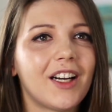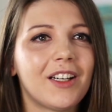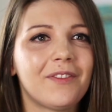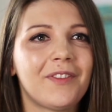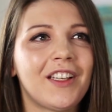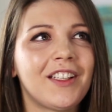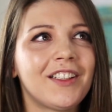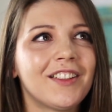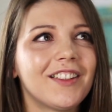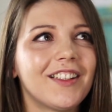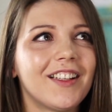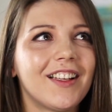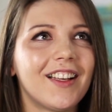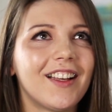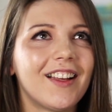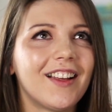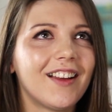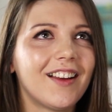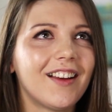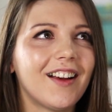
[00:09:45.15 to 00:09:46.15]
I mean,
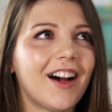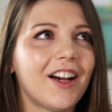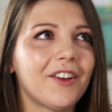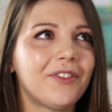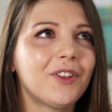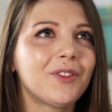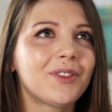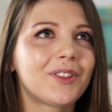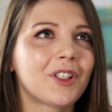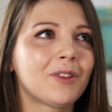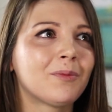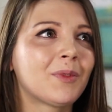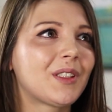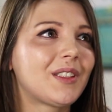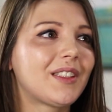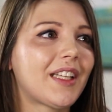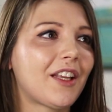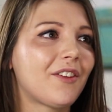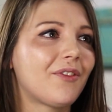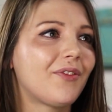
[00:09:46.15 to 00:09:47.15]
I felt so much
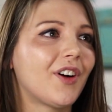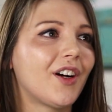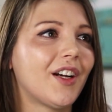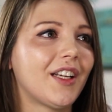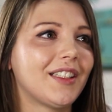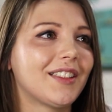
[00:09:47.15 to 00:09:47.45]
safer